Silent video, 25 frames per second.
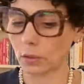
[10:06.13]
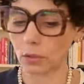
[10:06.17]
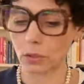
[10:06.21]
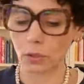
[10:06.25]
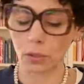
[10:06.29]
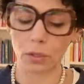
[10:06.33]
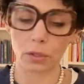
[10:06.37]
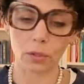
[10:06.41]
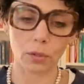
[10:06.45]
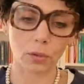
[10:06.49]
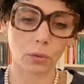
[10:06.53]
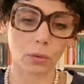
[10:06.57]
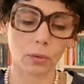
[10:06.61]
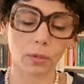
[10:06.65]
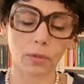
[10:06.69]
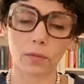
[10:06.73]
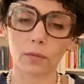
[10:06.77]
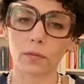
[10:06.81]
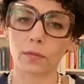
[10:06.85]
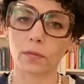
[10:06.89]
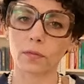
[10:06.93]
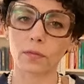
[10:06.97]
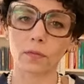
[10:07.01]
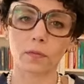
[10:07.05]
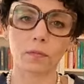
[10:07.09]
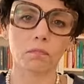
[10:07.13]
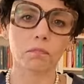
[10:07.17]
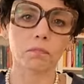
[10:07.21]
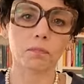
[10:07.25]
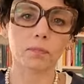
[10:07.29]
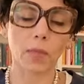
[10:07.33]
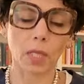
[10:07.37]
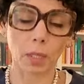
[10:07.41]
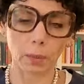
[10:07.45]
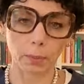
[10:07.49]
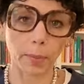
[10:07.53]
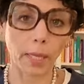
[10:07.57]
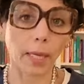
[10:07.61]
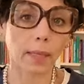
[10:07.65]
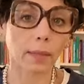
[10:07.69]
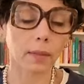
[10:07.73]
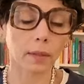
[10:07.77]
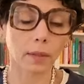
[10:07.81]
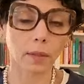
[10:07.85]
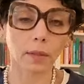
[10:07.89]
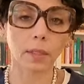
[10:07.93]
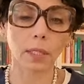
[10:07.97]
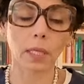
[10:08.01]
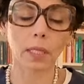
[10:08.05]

just sort of abandoned.